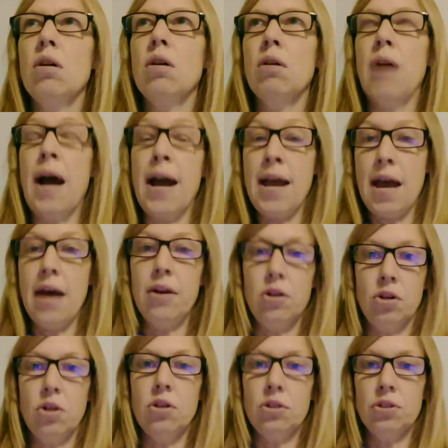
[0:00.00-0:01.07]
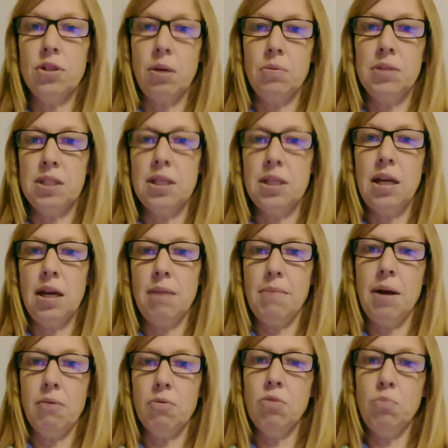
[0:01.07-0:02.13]
I had a nurse that was sitting in
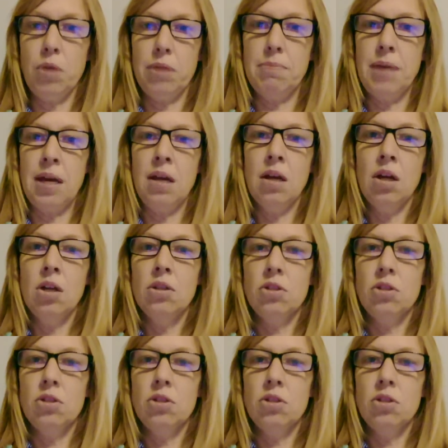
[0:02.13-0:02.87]
my room with me.